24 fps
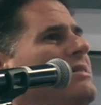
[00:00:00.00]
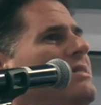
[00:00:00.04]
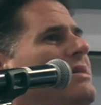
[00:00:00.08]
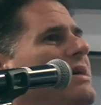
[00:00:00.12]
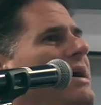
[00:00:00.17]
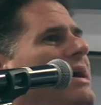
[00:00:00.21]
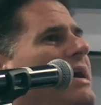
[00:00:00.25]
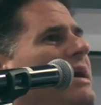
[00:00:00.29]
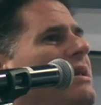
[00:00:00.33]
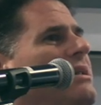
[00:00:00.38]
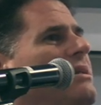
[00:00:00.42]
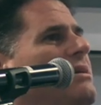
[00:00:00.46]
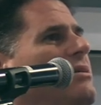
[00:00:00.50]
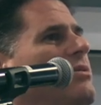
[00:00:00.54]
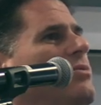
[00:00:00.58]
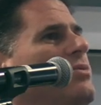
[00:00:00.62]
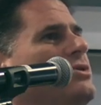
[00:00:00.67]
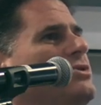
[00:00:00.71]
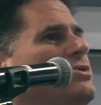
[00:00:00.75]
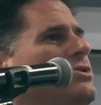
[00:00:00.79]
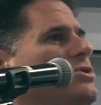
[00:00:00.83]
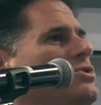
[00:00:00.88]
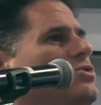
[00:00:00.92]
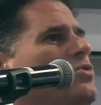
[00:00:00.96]
that
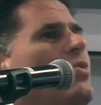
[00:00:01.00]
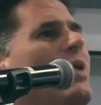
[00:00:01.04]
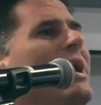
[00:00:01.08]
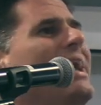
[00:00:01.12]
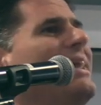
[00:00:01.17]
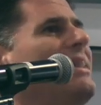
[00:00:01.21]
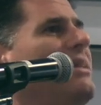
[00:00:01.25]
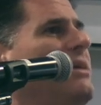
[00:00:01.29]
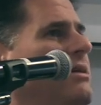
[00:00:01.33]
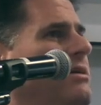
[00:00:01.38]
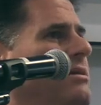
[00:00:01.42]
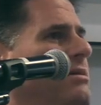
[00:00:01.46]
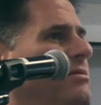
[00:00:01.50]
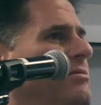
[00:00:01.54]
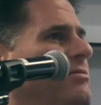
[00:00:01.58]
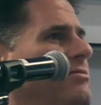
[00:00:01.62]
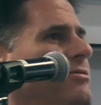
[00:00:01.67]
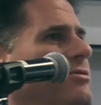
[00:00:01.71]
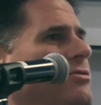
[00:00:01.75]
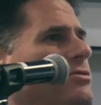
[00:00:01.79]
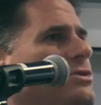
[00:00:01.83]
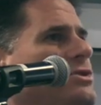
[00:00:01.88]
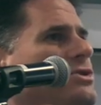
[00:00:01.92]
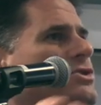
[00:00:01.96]
was just waiting
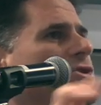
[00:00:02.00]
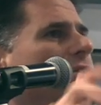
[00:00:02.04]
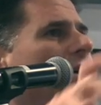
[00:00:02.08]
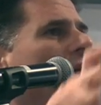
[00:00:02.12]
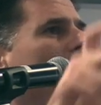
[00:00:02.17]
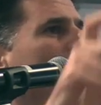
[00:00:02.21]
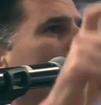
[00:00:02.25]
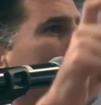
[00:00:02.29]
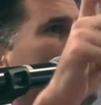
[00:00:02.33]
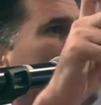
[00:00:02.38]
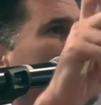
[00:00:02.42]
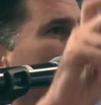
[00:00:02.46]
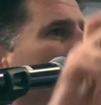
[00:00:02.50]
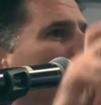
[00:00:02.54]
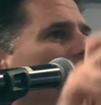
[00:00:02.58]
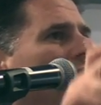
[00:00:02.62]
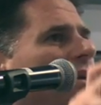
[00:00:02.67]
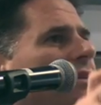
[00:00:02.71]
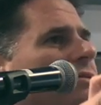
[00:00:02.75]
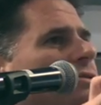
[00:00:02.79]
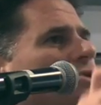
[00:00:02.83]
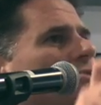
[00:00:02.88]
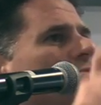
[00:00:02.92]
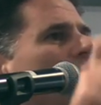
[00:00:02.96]
for some
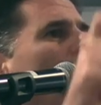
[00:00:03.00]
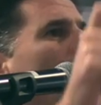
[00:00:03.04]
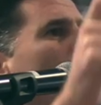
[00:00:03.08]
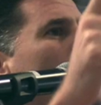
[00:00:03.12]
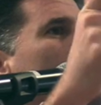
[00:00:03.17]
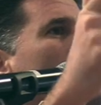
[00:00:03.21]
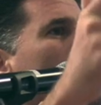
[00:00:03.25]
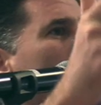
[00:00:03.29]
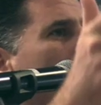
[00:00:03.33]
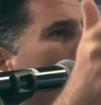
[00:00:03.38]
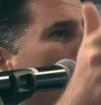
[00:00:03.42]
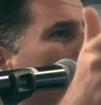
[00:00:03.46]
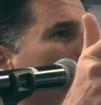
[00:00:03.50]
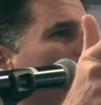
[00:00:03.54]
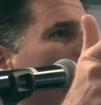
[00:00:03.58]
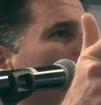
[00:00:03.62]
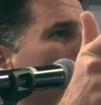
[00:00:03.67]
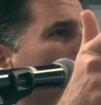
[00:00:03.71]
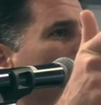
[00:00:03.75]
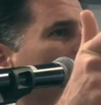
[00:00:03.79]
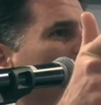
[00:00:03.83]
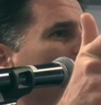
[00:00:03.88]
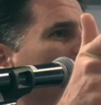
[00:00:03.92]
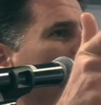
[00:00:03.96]
a small breakthrough
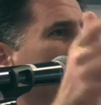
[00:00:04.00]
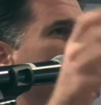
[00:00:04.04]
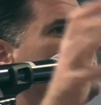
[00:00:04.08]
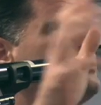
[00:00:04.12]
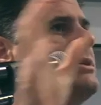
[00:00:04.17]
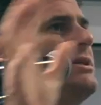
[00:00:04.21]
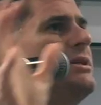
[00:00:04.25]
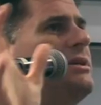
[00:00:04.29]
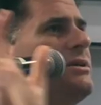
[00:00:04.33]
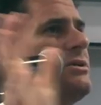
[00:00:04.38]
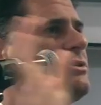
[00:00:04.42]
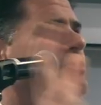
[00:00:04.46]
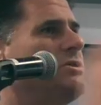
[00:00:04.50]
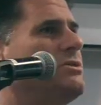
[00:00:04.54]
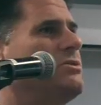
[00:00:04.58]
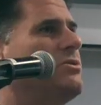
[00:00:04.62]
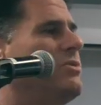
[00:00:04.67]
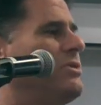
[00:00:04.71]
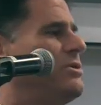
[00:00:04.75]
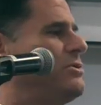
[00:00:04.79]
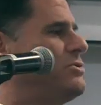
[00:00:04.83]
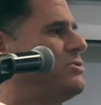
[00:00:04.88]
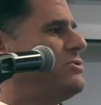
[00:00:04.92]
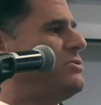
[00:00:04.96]
with the Palestinians in
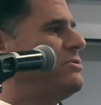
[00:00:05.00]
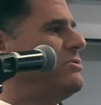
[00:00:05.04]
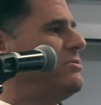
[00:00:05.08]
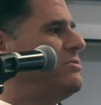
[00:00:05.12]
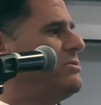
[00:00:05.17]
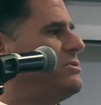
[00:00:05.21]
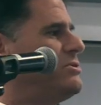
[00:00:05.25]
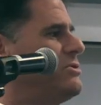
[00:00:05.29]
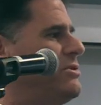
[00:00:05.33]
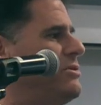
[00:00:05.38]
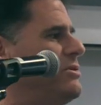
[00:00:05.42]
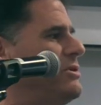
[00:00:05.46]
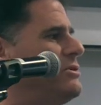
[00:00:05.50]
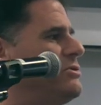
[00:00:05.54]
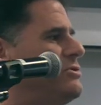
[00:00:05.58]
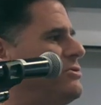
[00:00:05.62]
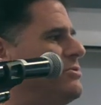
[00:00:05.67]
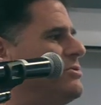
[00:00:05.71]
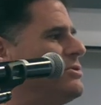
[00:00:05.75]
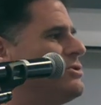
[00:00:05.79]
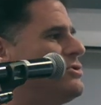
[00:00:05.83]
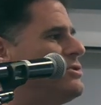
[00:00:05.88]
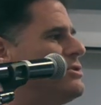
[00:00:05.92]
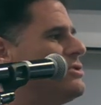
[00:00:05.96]
order to turn
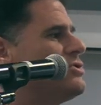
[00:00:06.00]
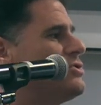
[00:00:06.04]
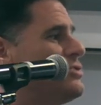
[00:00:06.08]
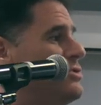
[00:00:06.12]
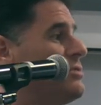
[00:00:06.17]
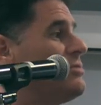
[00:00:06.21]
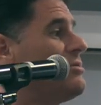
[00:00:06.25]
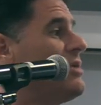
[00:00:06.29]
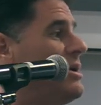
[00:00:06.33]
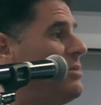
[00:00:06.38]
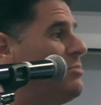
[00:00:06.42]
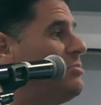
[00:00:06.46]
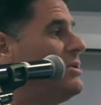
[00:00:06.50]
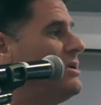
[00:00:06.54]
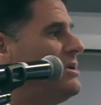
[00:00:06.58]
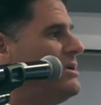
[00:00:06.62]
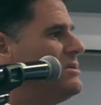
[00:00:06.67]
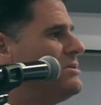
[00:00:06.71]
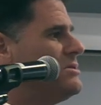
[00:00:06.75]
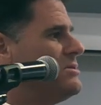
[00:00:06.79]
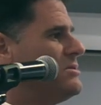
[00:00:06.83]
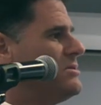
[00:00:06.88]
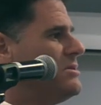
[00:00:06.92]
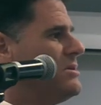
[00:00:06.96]
into a de jure
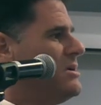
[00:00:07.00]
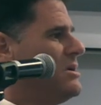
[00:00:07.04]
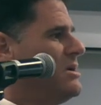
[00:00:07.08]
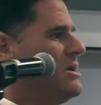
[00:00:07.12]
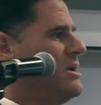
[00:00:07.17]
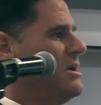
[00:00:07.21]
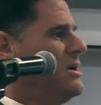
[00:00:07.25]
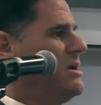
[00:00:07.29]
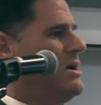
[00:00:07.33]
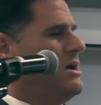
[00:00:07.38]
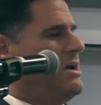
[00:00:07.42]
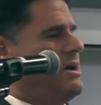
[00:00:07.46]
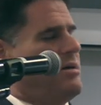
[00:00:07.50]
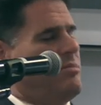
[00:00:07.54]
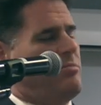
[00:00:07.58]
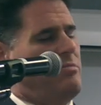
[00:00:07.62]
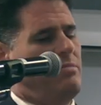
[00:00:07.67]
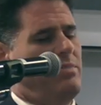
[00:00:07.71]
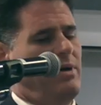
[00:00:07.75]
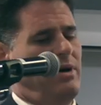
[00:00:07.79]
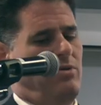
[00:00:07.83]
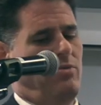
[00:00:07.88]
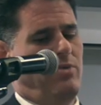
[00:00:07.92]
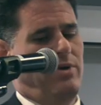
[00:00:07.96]
peace.
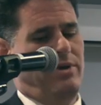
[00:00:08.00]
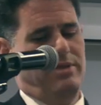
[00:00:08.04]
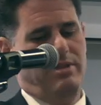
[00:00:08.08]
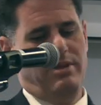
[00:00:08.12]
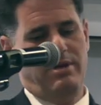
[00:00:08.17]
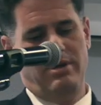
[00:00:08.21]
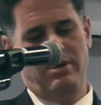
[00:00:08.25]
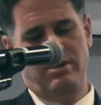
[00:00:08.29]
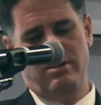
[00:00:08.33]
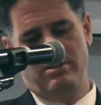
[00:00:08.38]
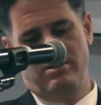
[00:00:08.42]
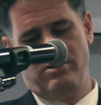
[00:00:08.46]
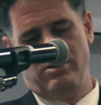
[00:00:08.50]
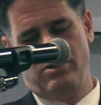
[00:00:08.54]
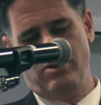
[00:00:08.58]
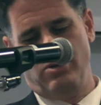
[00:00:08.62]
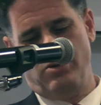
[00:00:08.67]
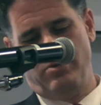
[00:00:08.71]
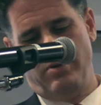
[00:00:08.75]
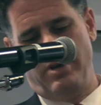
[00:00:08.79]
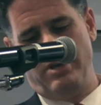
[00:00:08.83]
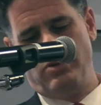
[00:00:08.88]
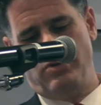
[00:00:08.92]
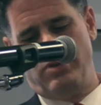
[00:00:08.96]
But when the
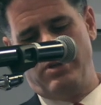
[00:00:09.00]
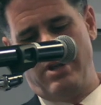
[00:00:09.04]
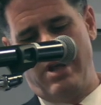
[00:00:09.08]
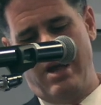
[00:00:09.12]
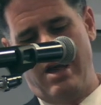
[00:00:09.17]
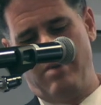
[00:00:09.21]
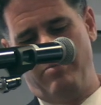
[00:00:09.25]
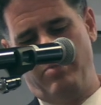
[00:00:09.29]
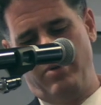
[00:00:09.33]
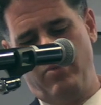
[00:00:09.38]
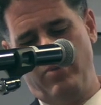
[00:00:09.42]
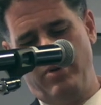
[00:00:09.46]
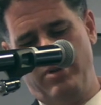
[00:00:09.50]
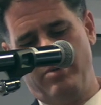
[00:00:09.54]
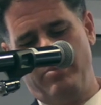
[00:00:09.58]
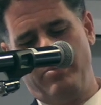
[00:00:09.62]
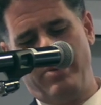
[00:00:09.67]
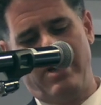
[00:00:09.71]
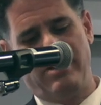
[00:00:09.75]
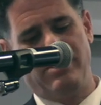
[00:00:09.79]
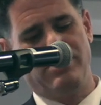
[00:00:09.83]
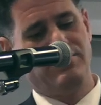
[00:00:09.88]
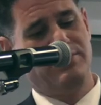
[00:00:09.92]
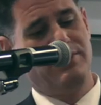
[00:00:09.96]
situation happened with the
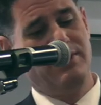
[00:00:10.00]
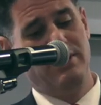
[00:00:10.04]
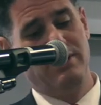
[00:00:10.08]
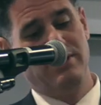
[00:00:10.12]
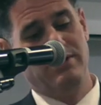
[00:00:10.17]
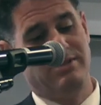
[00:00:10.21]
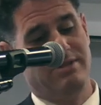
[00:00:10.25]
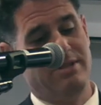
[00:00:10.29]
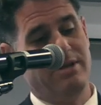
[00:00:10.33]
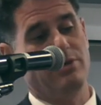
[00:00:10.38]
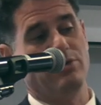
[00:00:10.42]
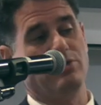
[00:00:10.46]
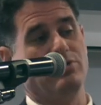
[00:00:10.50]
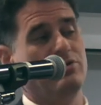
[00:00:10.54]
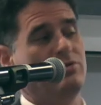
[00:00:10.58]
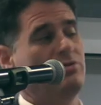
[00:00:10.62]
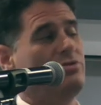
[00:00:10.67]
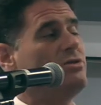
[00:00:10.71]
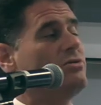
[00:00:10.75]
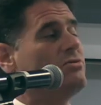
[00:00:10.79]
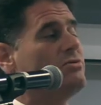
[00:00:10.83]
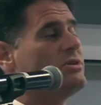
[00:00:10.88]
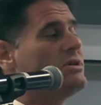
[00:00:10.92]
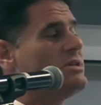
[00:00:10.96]
Palestinians, there
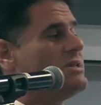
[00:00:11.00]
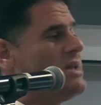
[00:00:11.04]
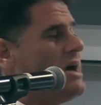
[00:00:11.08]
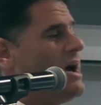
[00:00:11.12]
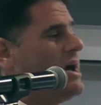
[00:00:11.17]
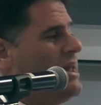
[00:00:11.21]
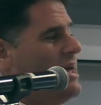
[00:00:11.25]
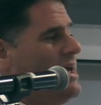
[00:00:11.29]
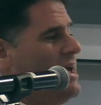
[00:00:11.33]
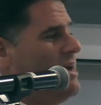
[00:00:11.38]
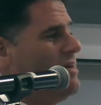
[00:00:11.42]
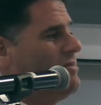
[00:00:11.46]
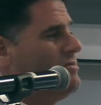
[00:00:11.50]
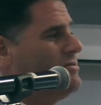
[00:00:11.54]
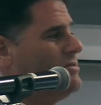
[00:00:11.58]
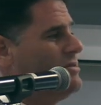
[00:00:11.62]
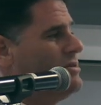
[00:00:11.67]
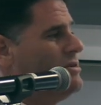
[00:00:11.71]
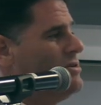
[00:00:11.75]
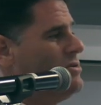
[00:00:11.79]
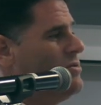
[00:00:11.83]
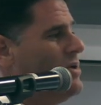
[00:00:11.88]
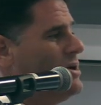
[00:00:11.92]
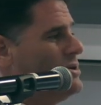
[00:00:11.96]
too you did not have
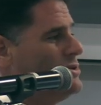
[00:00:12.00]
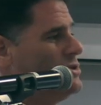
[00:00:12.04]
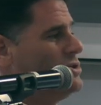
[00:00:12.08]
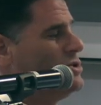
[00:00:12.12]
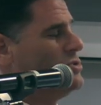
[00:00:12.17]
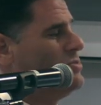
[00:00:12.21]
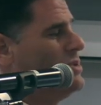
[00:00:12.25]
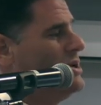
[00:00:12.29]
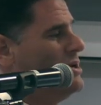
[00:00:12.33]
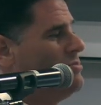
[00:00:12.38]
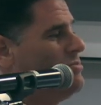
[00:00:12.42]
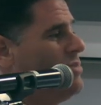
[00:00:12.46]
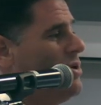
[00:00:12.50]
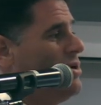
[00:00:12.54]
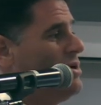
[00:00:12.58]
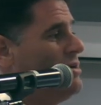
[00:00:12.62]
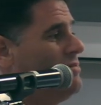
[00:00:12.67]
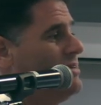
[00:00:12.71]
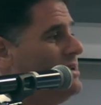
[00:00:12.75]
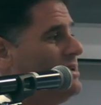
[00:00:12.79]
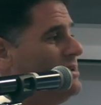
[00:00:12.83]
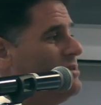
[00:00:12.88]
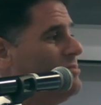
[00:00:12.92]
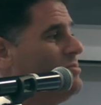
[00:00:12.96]
the U.S. as being part
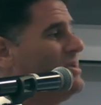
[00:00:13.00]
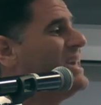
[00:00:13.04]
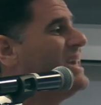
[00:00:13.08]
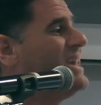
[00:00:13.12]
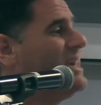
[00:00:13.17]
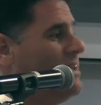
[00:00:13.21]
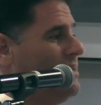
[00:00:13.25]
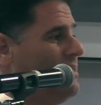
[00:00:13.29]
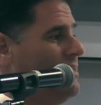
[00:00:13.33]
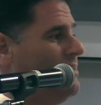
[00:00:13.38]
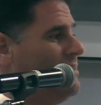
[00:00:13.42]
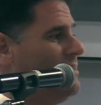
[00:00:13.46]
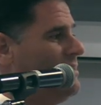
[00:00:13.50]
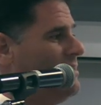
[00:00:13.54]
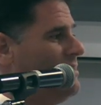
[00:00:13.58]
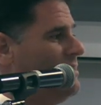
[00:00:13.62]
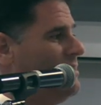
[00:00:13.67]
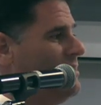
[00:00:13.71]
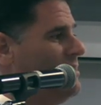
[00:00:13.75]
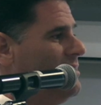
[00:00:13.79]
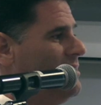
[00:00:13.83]
of it at the beginning.